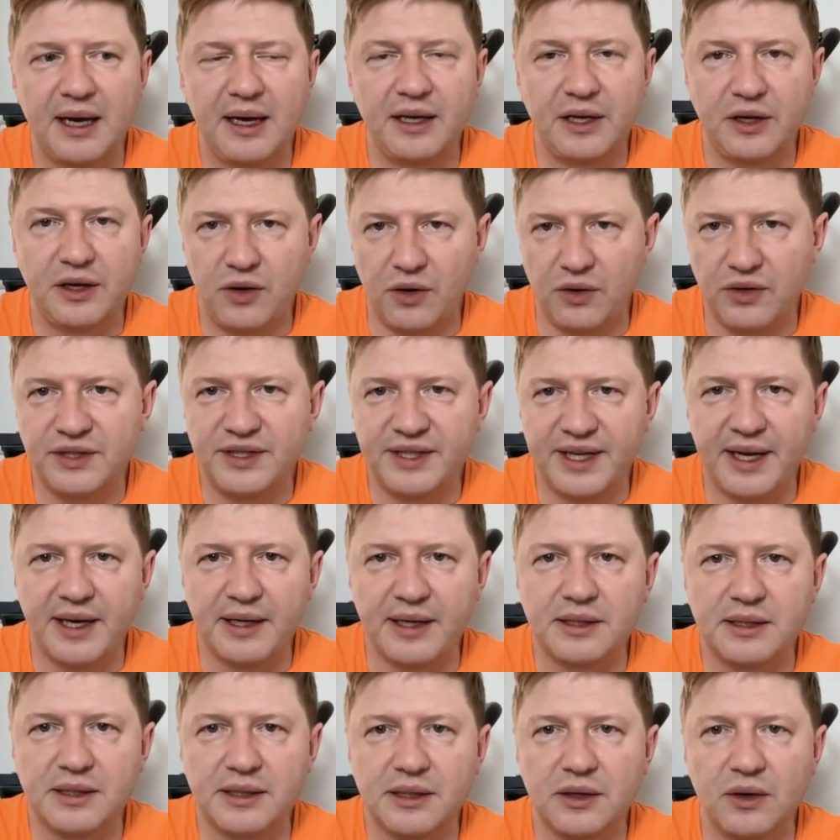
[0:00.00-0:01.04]
in the
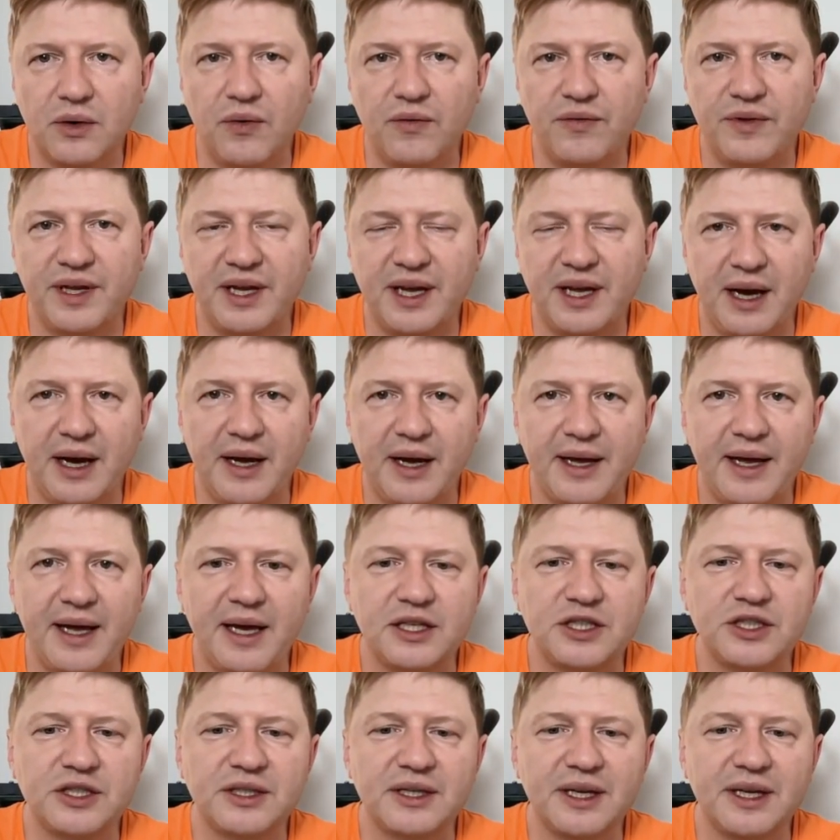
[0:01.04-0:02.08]
context of the AI
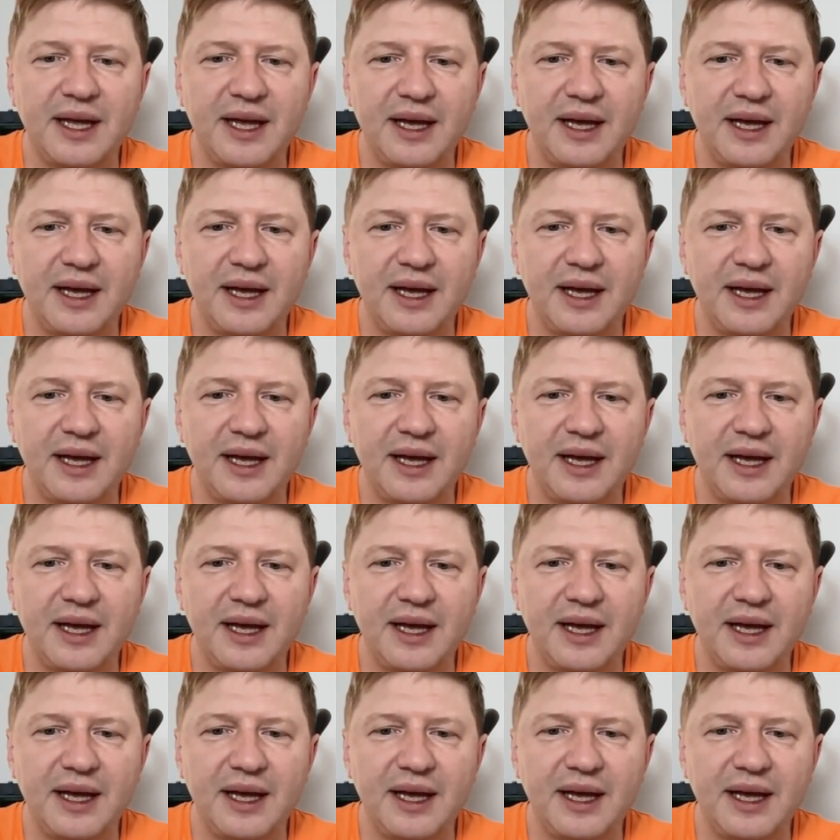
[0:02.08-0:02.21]
agent